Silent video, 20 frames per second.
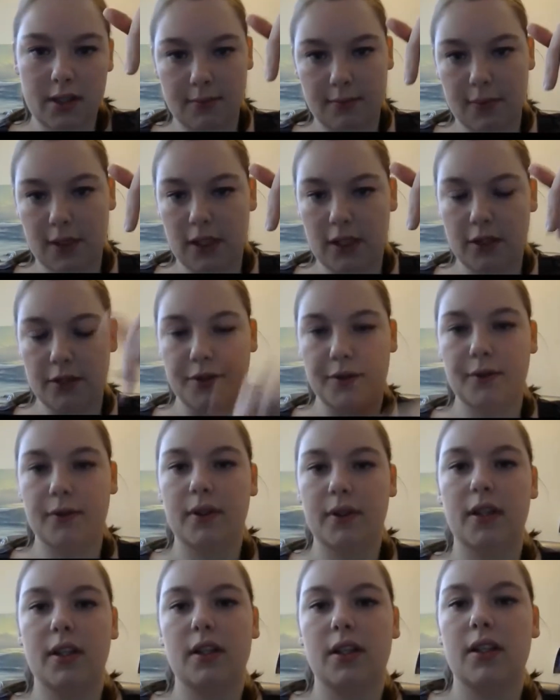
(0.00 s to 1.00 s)
below
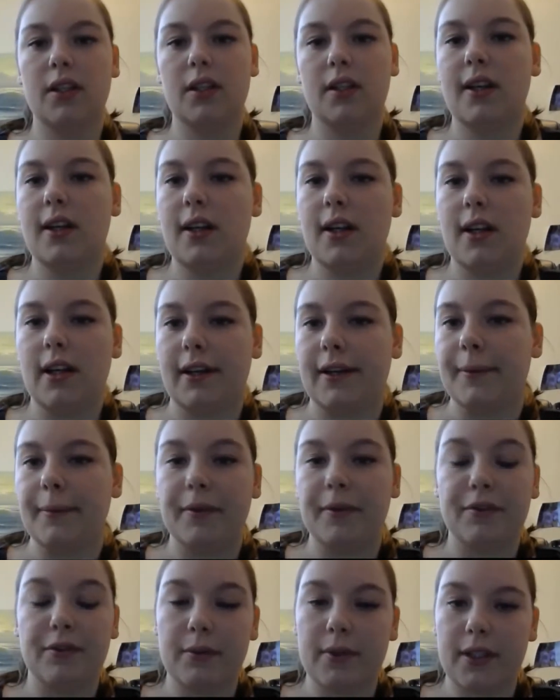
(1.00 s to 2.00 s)

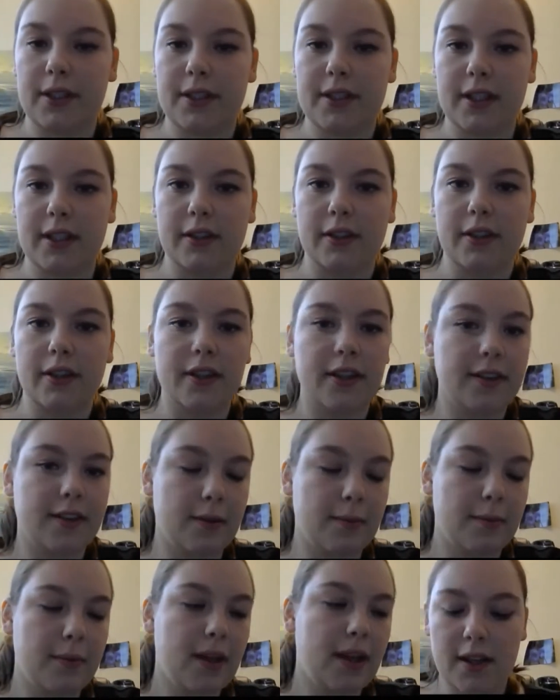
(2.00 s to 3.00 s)
if you want to take a look at
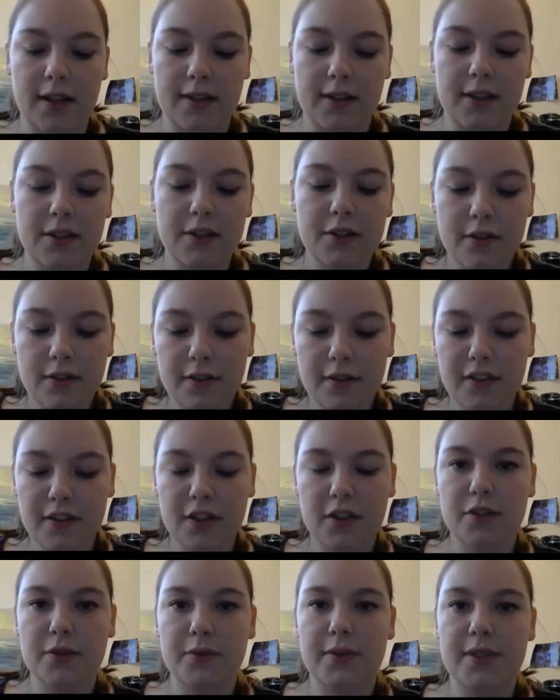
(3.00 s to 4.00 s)
them. And each of the
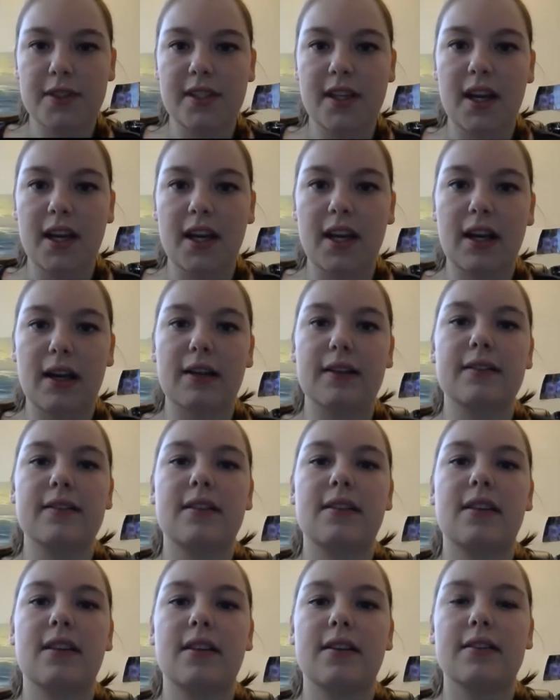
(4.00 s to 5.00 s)
videos were saying
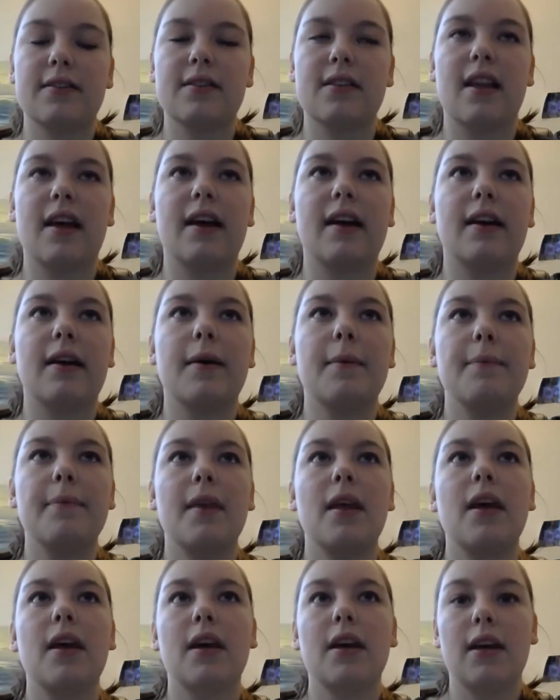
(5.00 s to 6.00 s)
things like
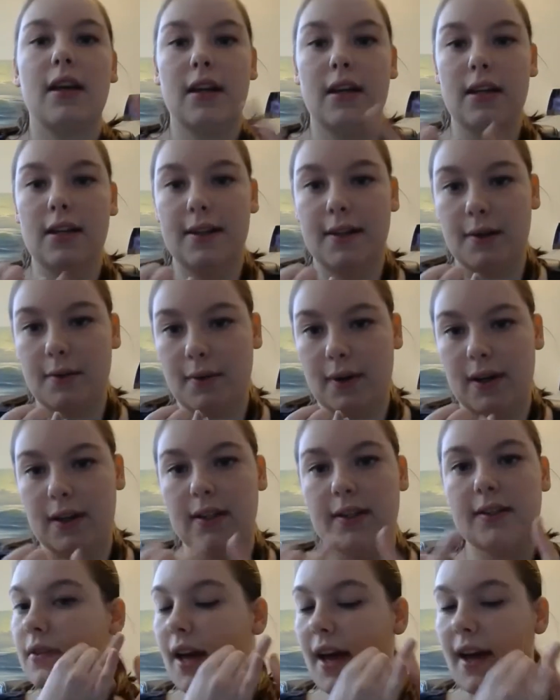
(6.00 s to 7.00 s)
eating right,
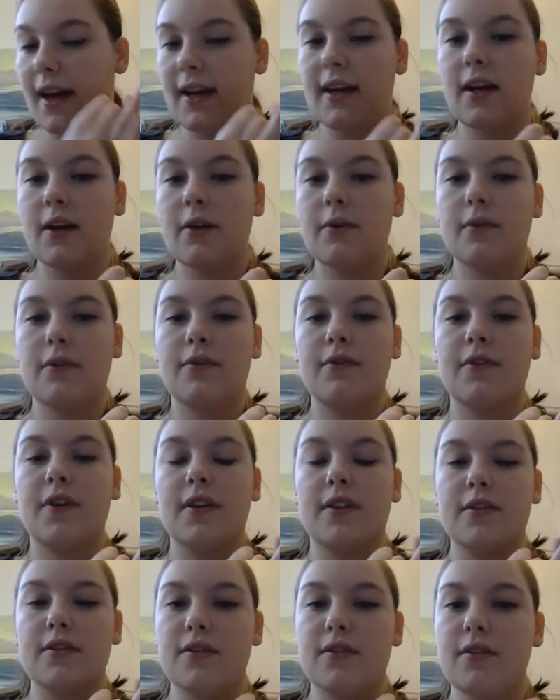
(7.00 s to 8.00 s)
hanging out with
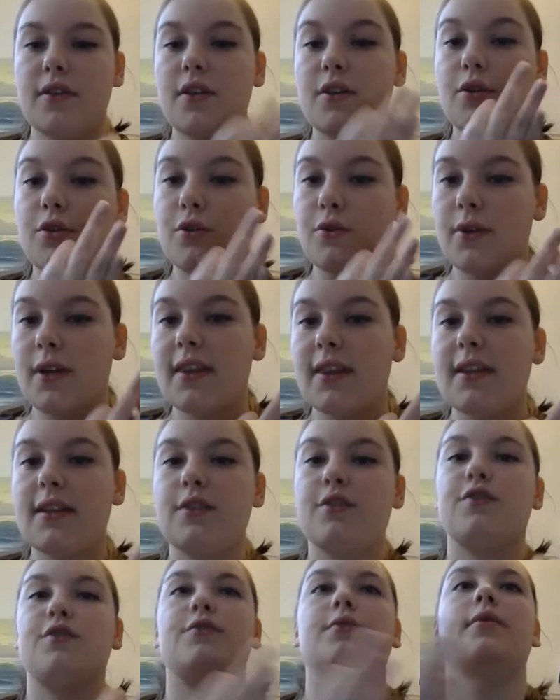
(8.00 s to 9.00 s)
friends, doing
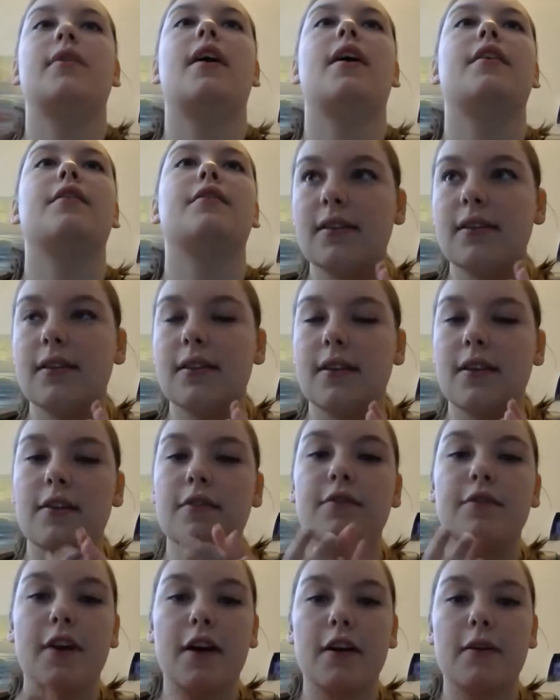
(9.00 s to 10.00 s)
things you love, the
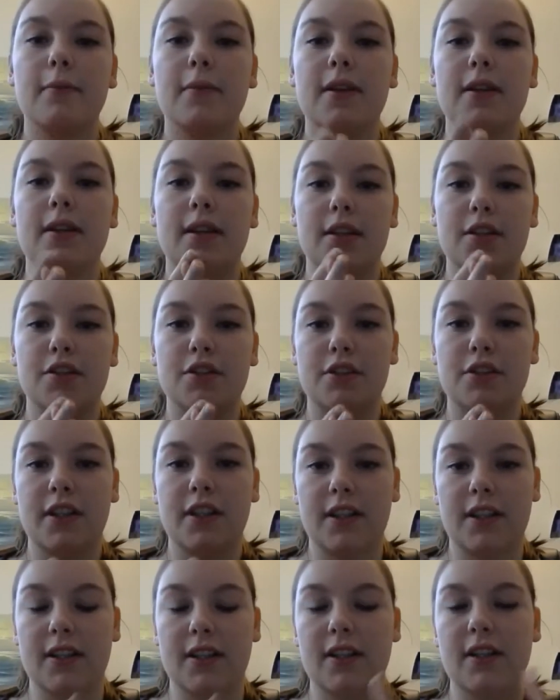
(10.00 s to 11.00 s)
environment that you're
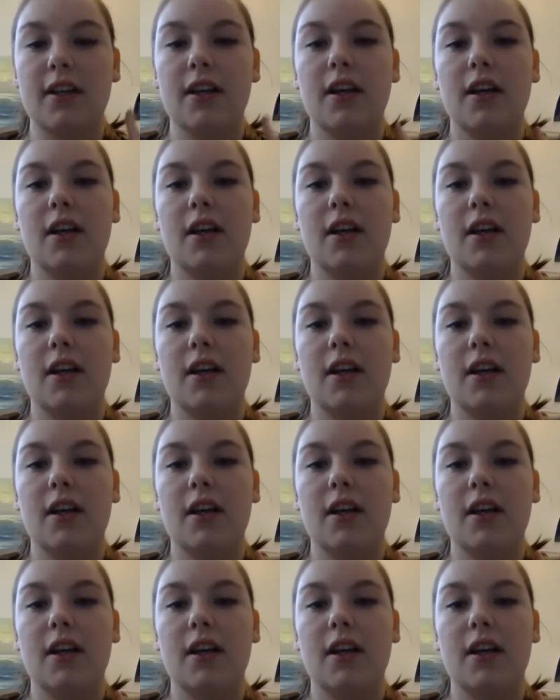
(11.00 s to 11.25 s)
in,